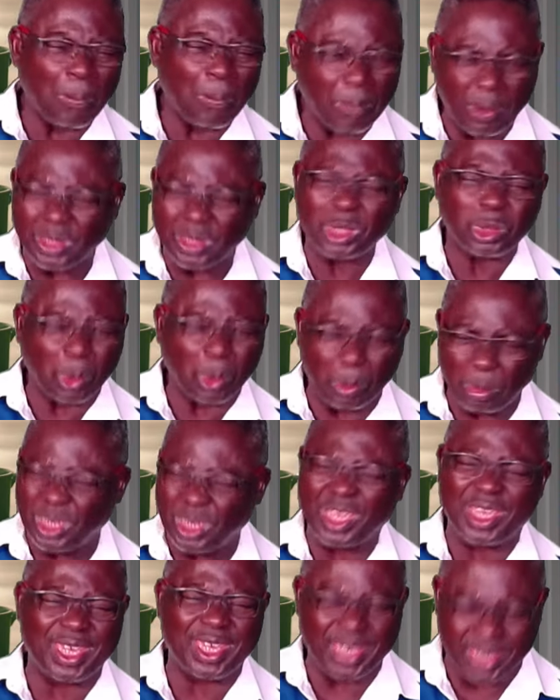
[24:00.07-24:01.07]
your body to be
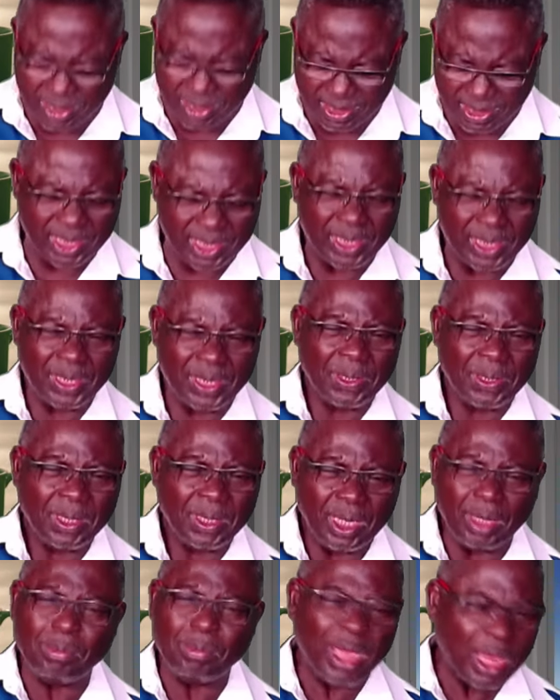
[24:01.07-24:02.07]
healed.
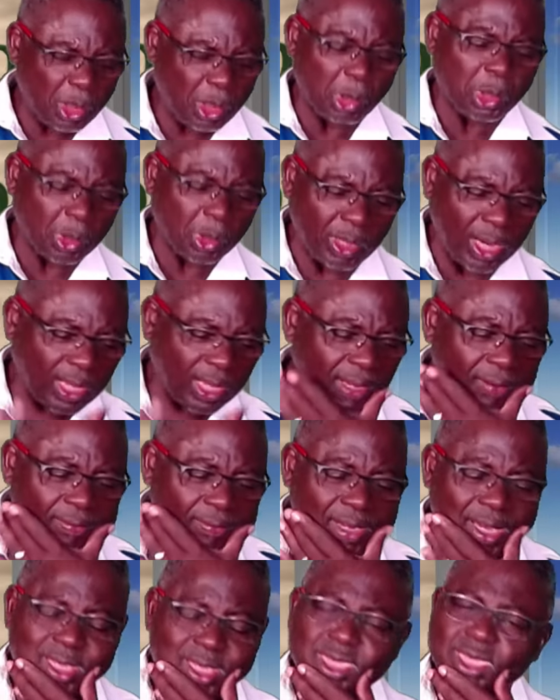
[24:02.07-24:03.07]
He made you so that if
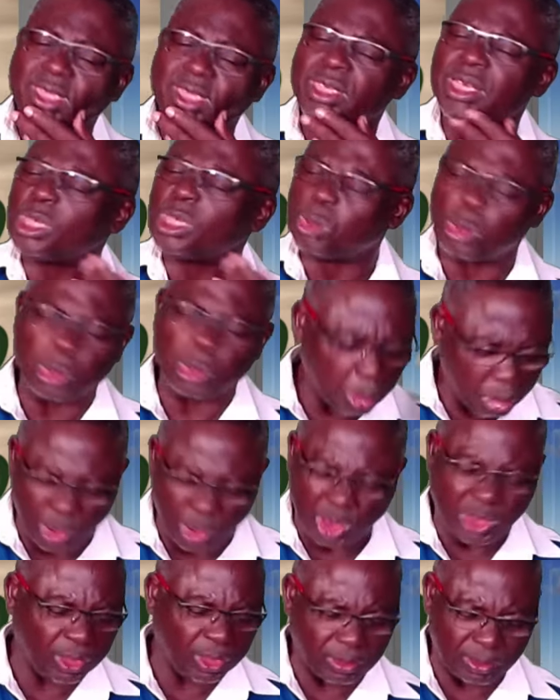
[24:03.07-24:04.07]
there's sickness, you should
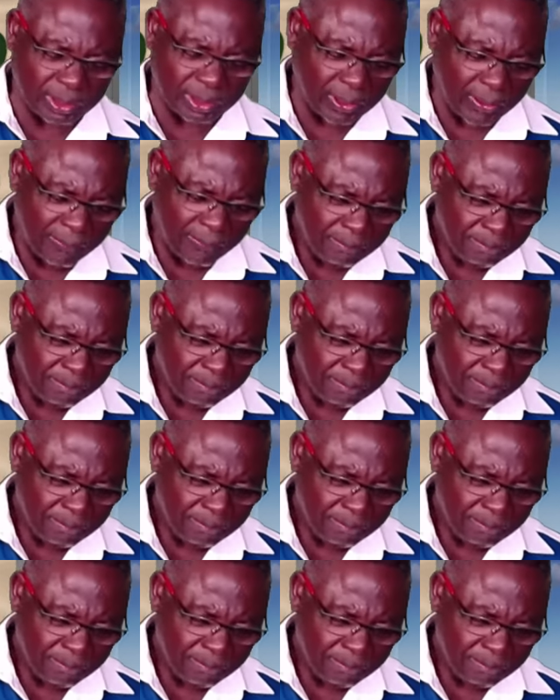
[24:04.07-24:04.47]
be healed.